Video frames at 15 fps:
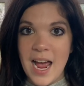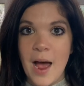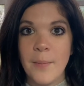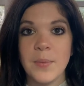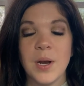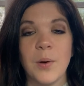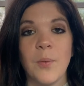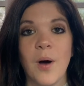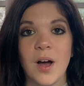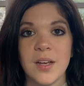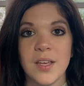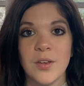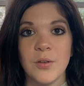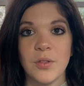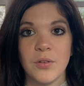I'm gonna
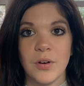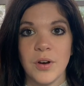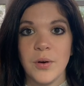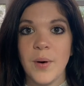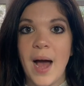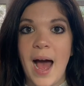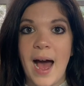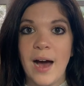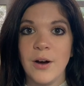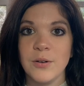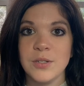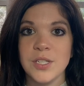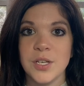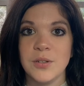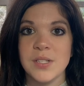walk you through how
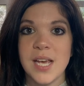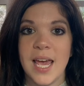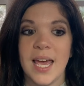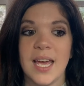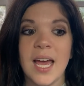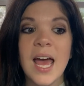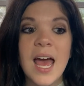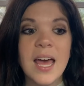to take